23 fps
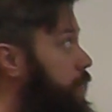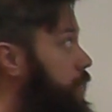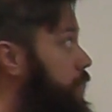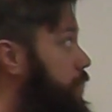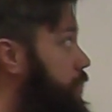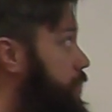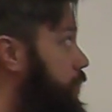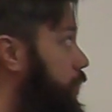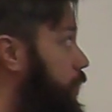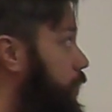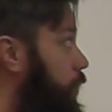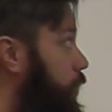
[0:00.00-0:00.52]

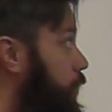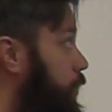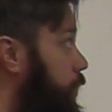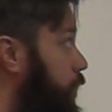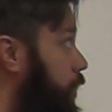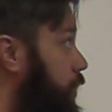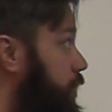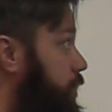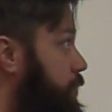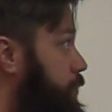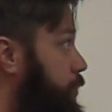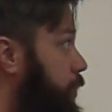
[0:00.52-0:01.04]
So
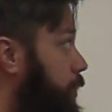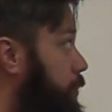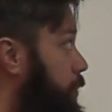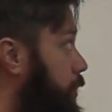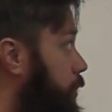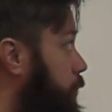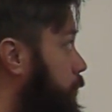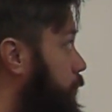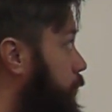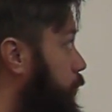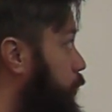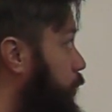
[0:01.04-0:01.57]
in this
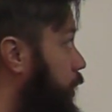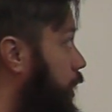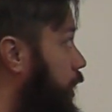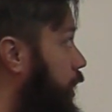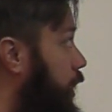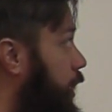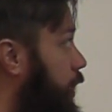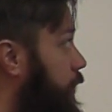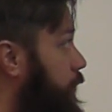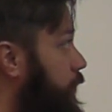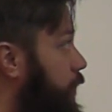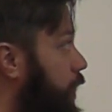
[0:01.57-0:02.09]
problem we
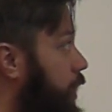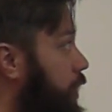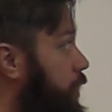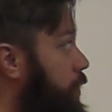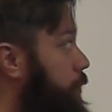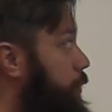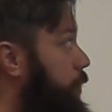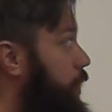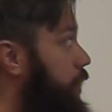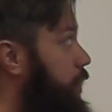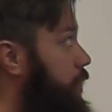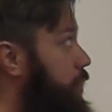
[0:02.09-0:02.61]
have
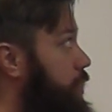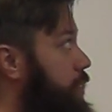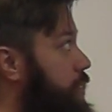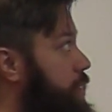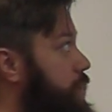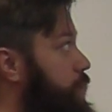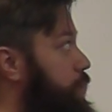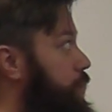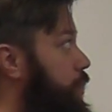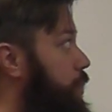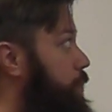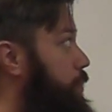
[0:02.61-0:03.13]
n
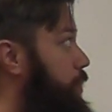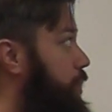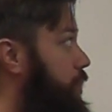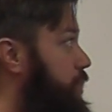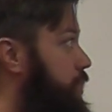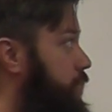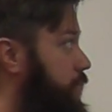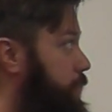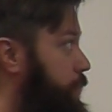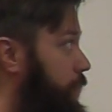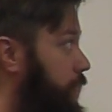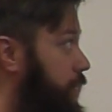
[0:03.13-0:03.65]
players who are
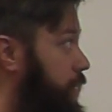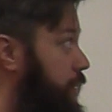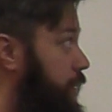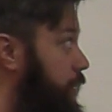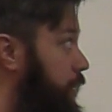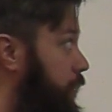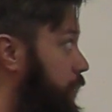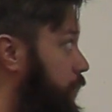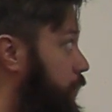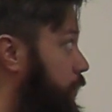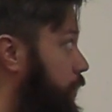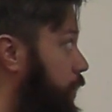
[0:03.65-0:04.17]
participating in
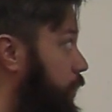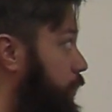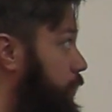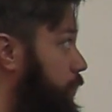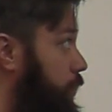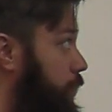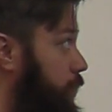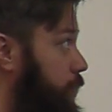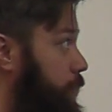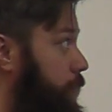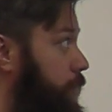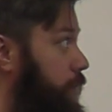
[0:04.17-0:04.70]
a knockout
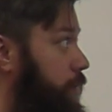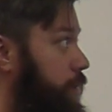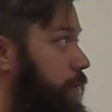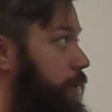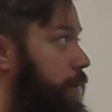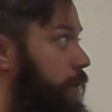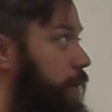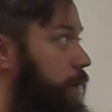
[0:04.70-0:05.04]
tournament,